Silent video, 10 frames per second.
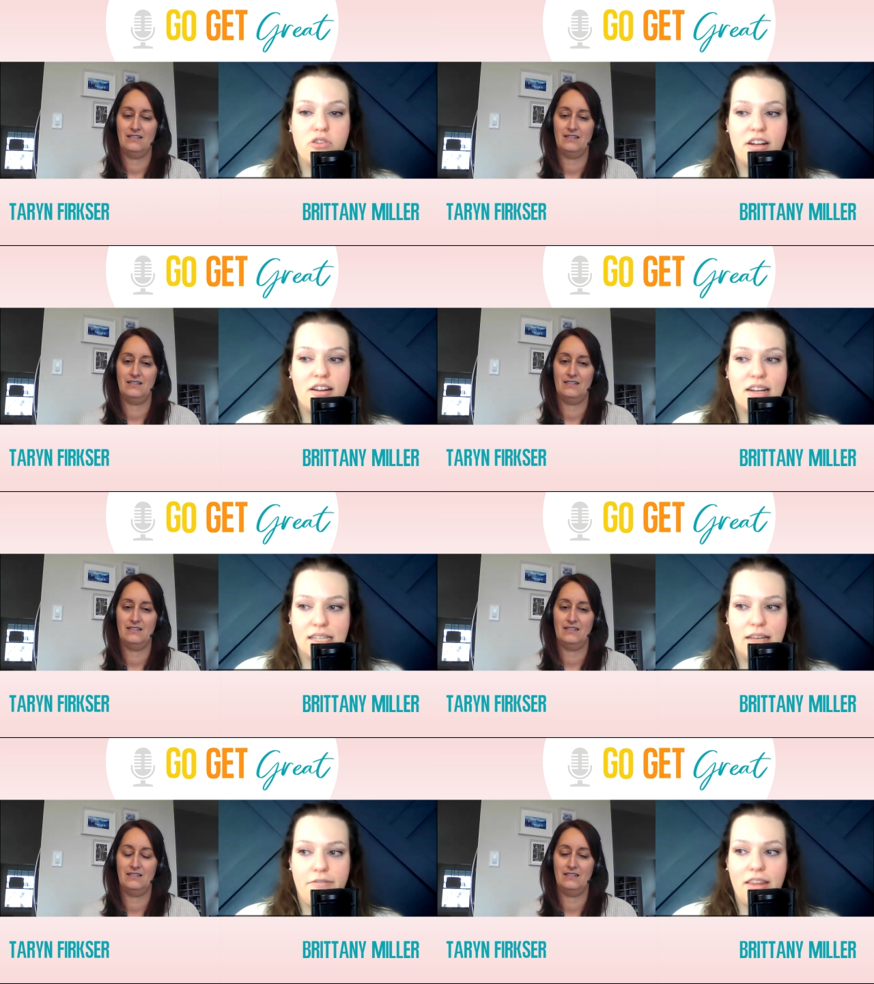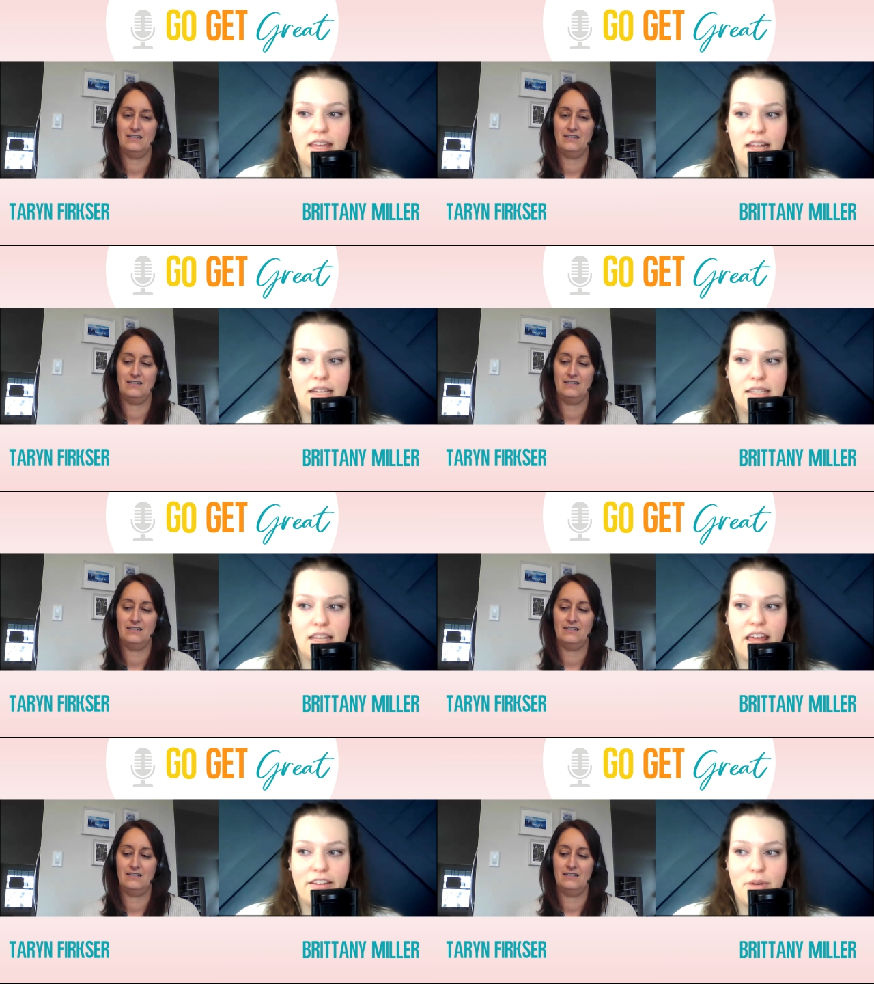Speaker 1: Because I feel like that's the other
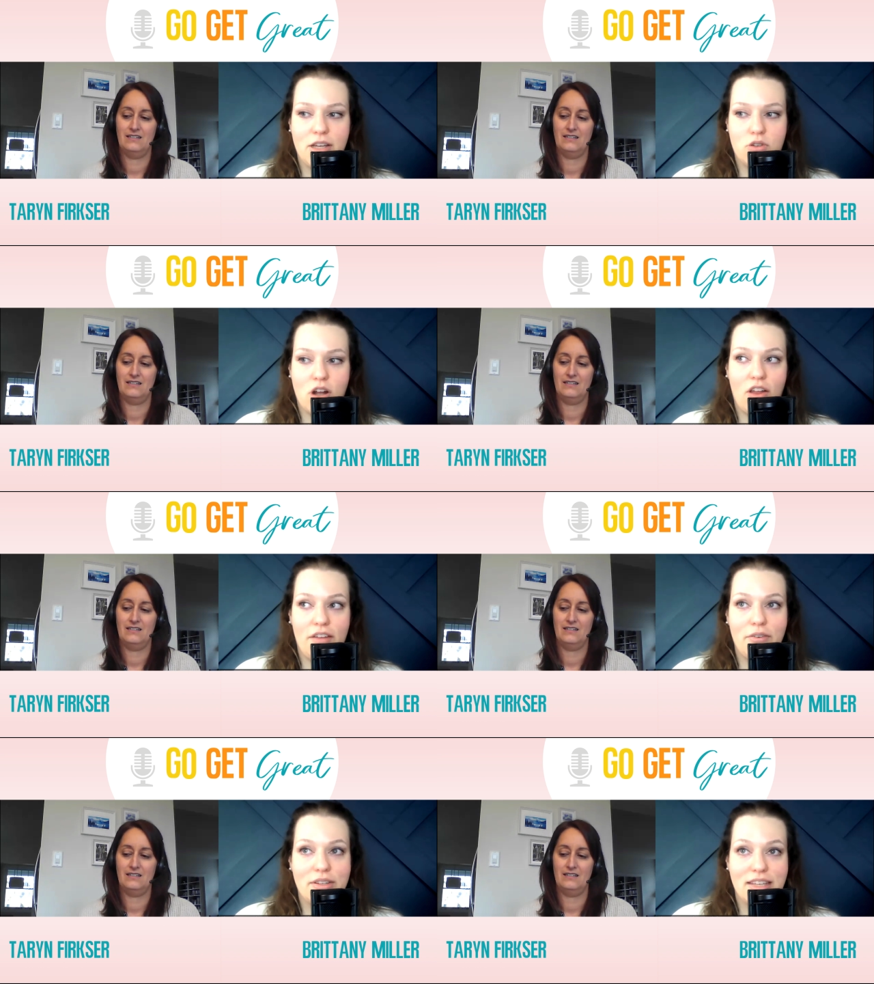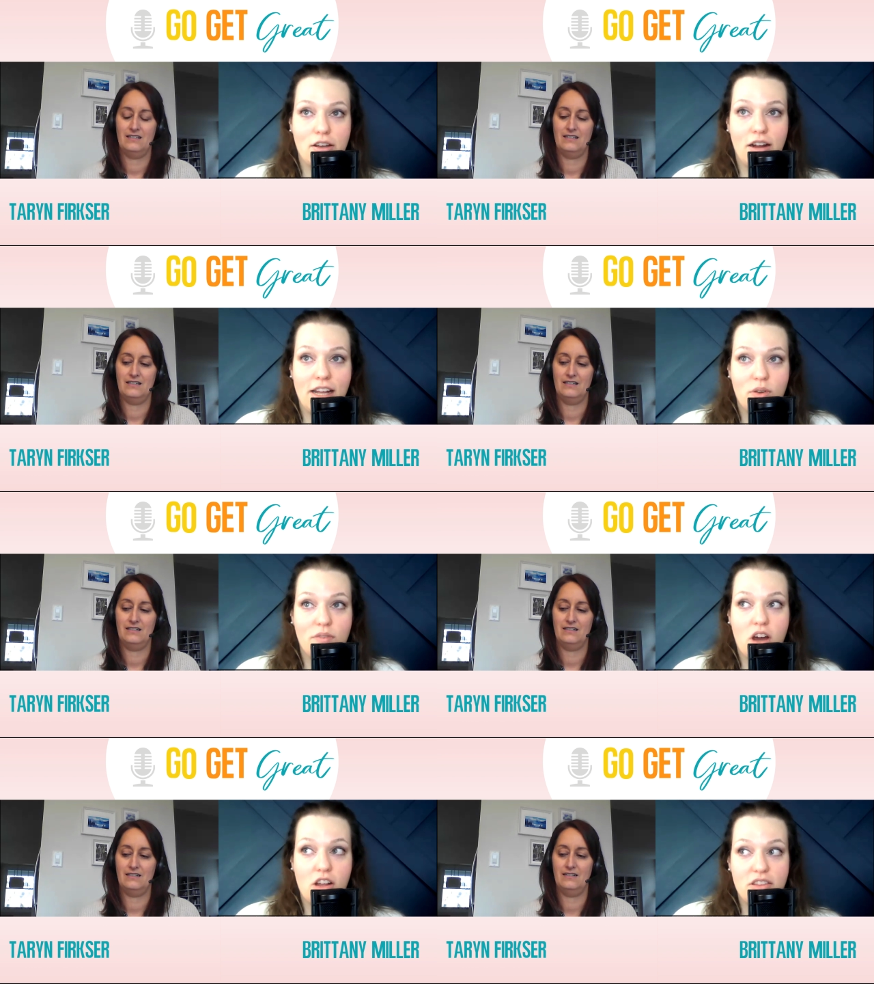big struggle. Everyone's like, all right, so I've got all
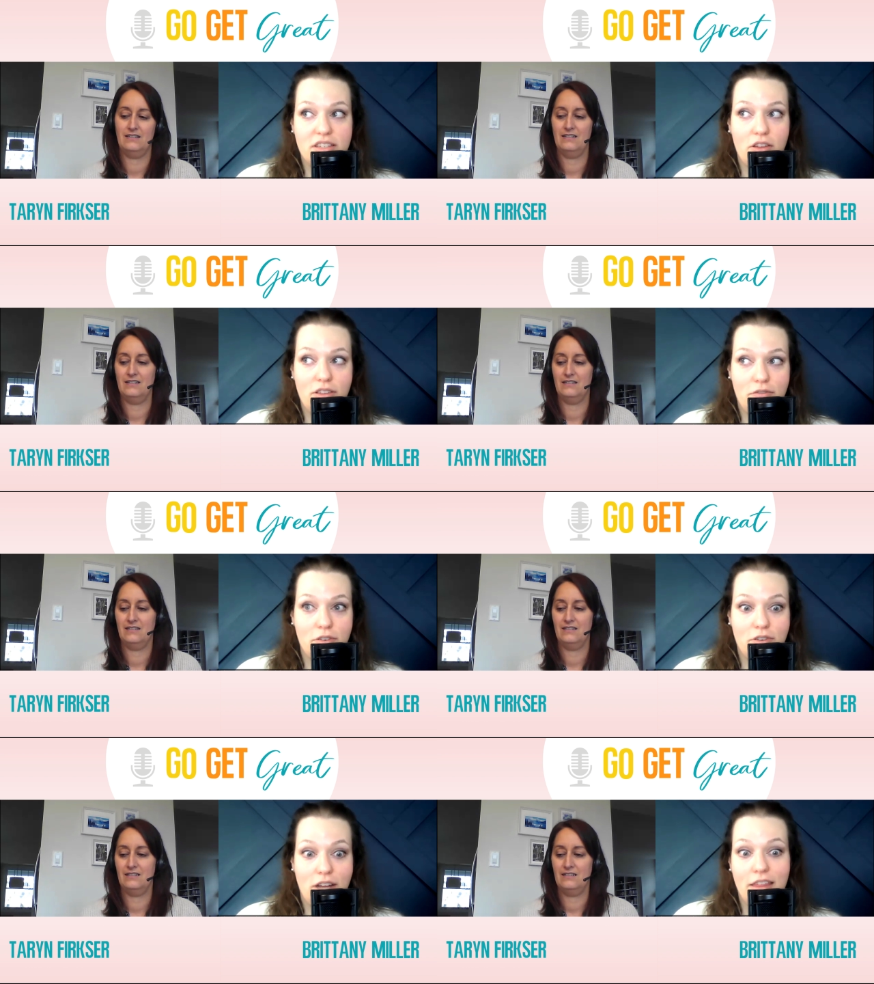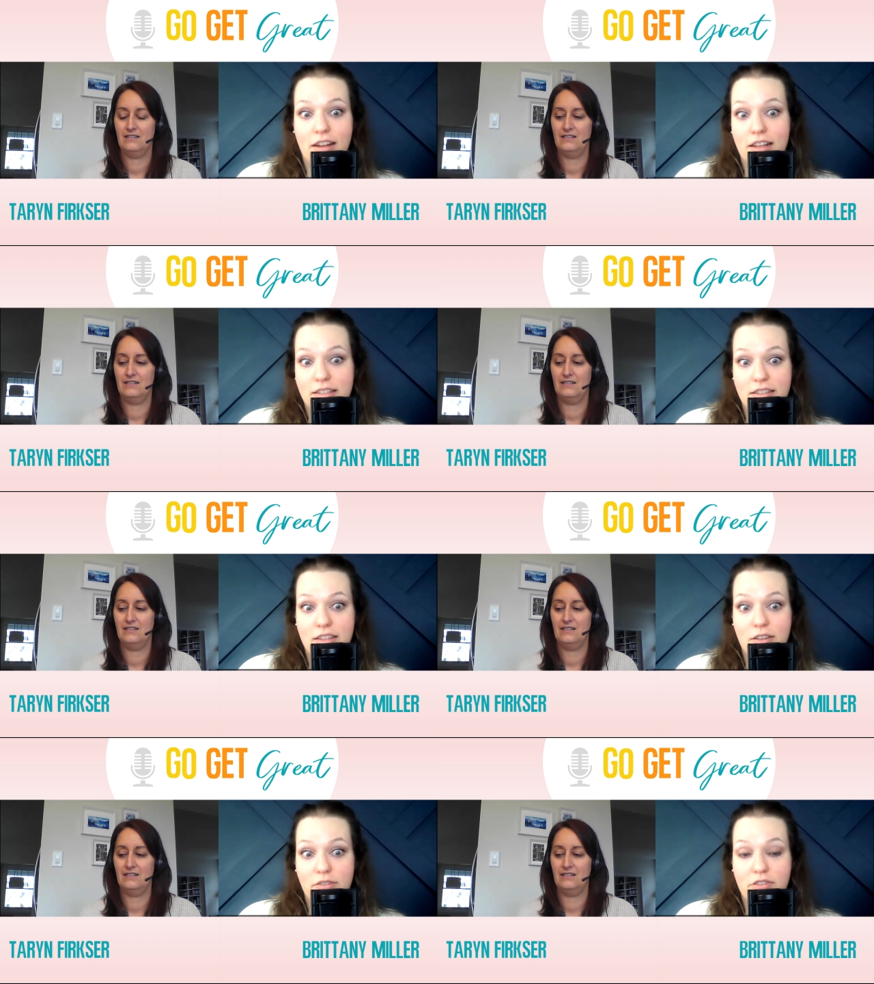this healthy food and then it sits in the
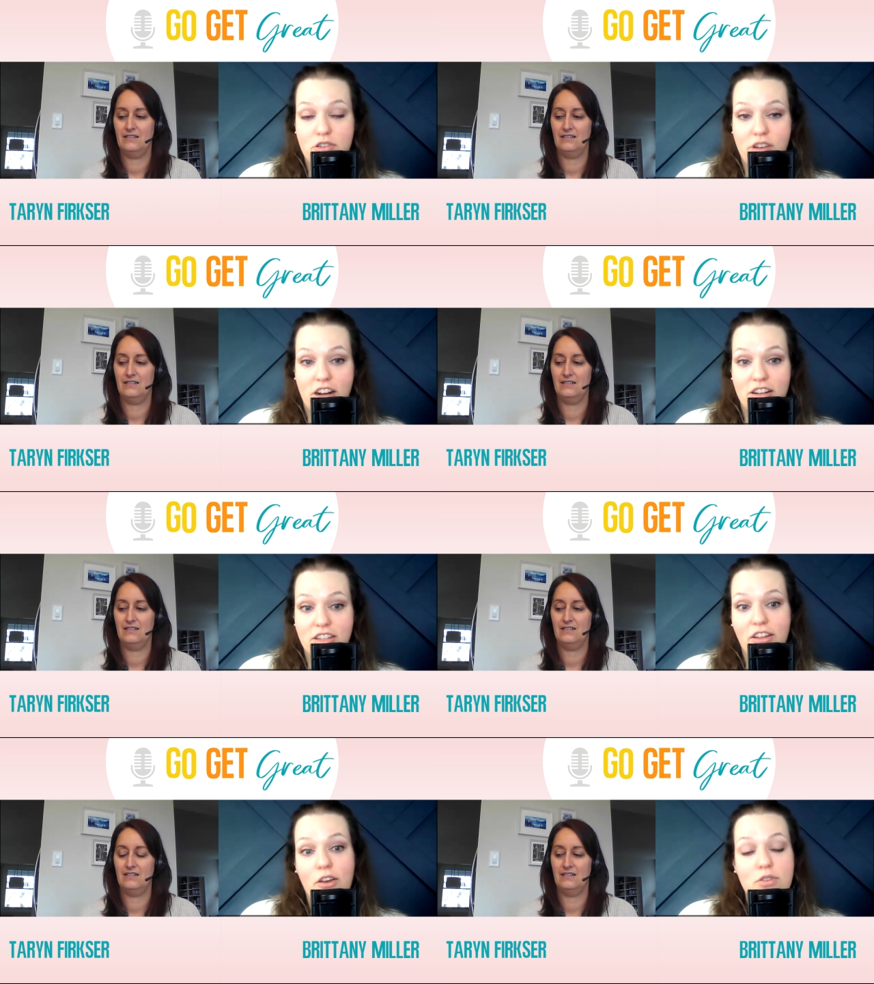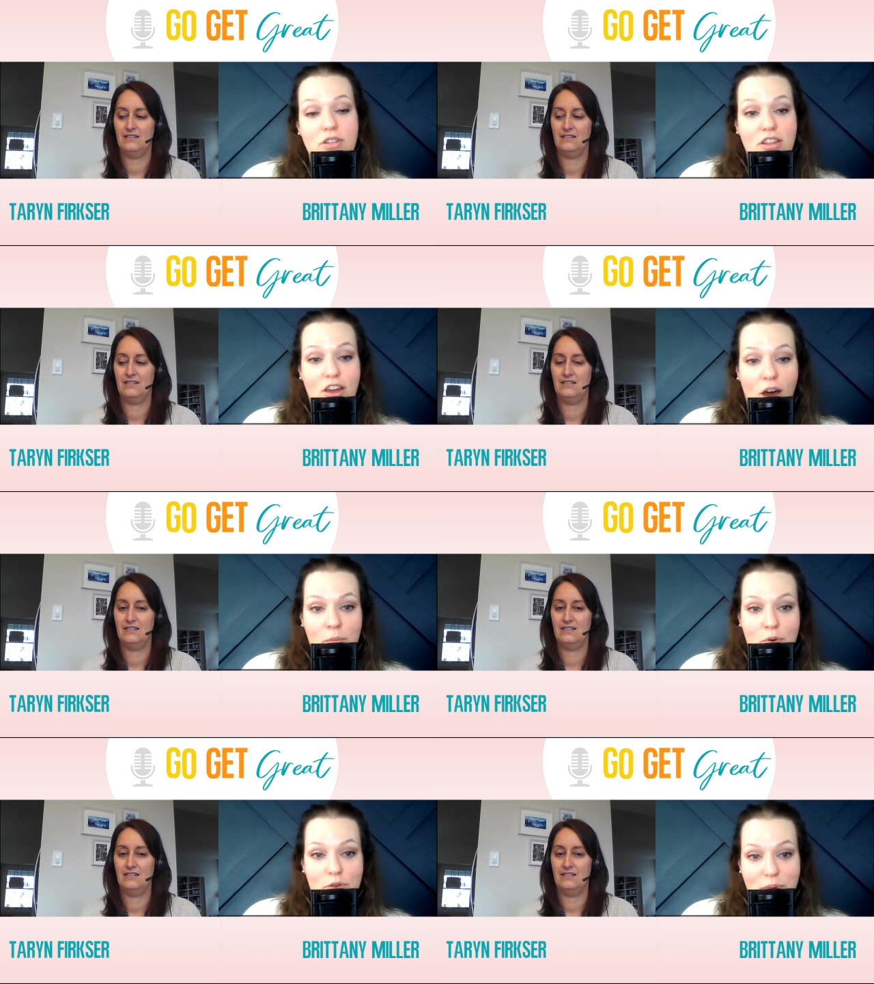refrigerator until it goes into the compost
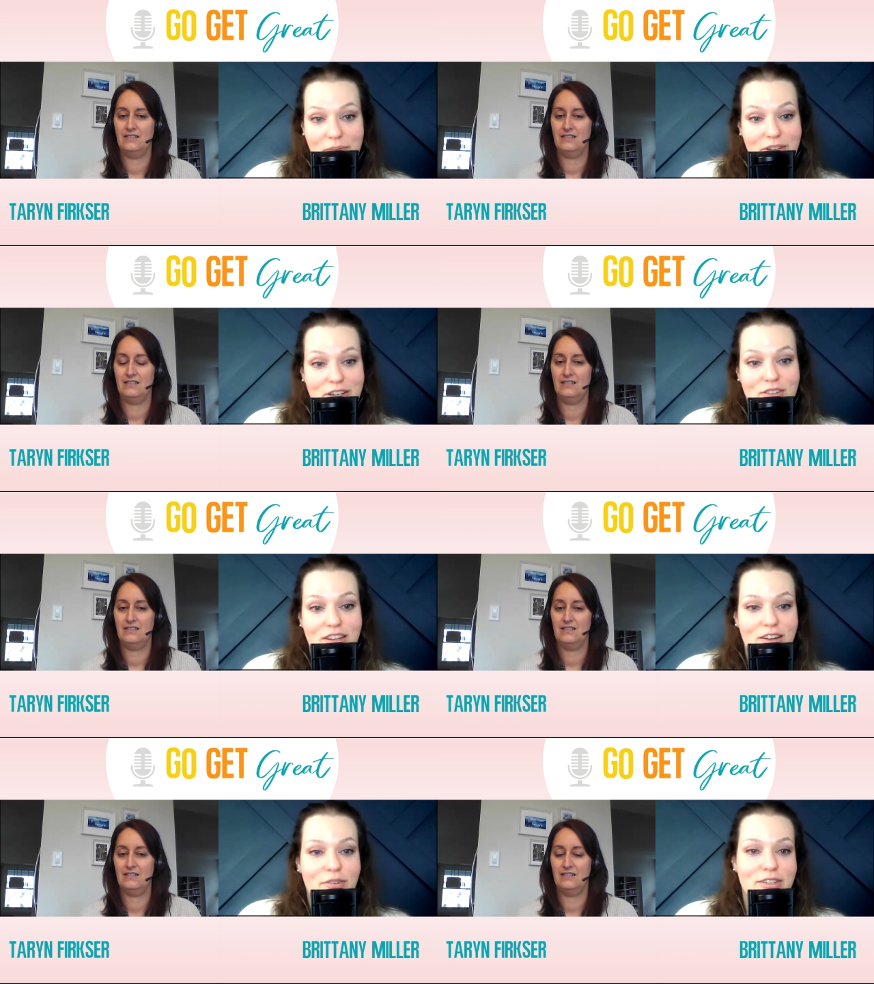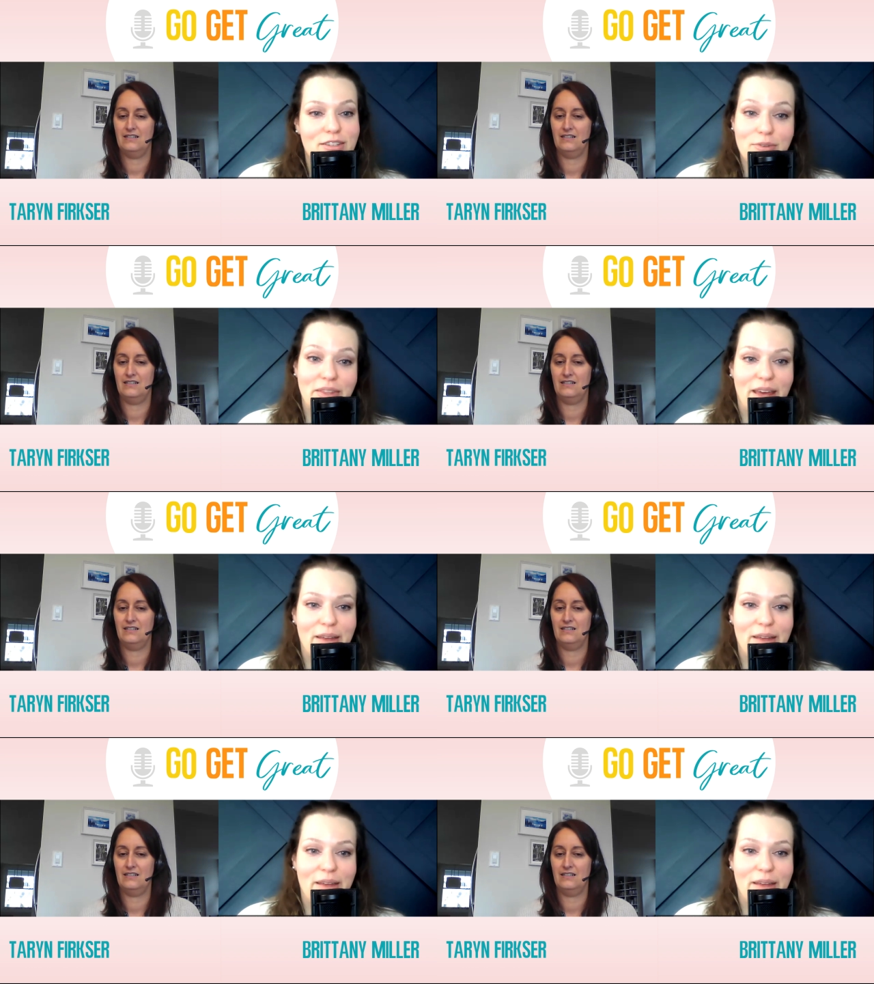bin because you didn't know what to do with it.